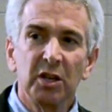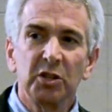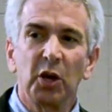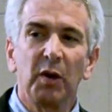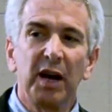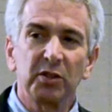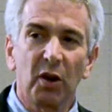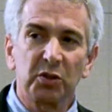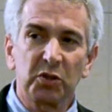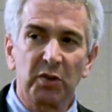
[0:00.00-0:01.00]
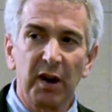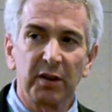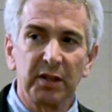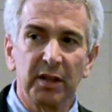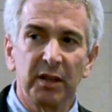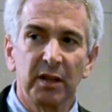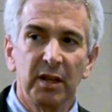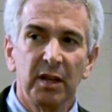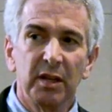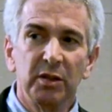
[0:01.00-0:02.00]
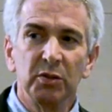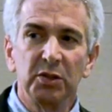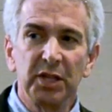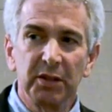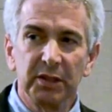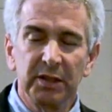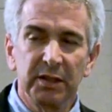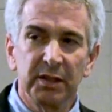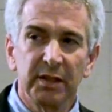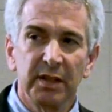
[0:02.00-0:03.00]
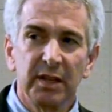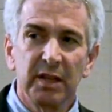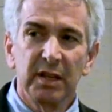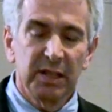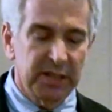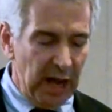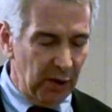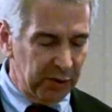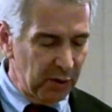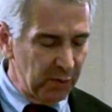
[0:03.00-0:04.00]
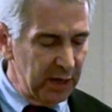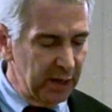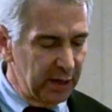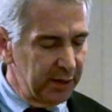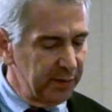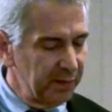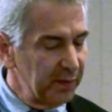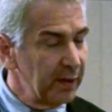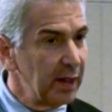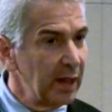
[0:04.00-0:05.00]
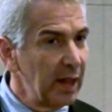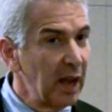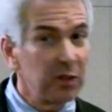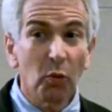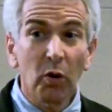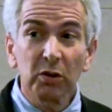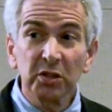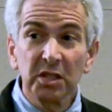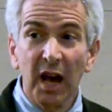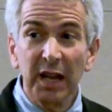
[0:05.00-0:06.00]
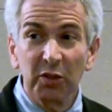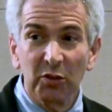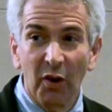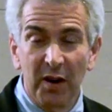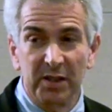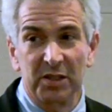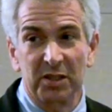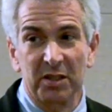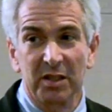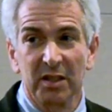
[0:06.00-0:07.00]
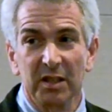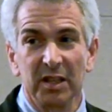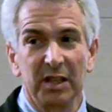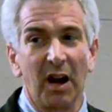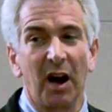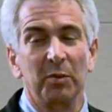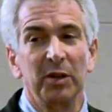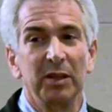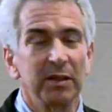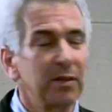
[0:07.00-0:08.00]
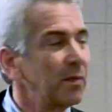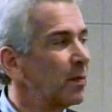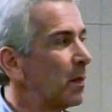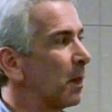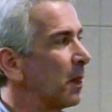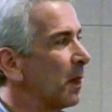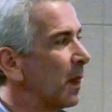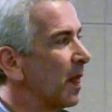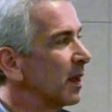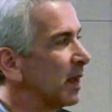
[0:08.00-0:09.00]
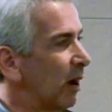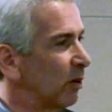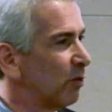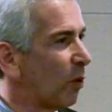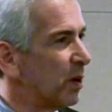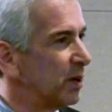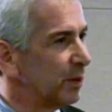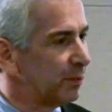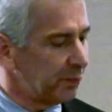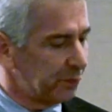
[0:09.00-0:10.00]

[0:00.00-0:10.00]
So has Australia, New Zealand, South Korea, and the world's 9th largest economy, California.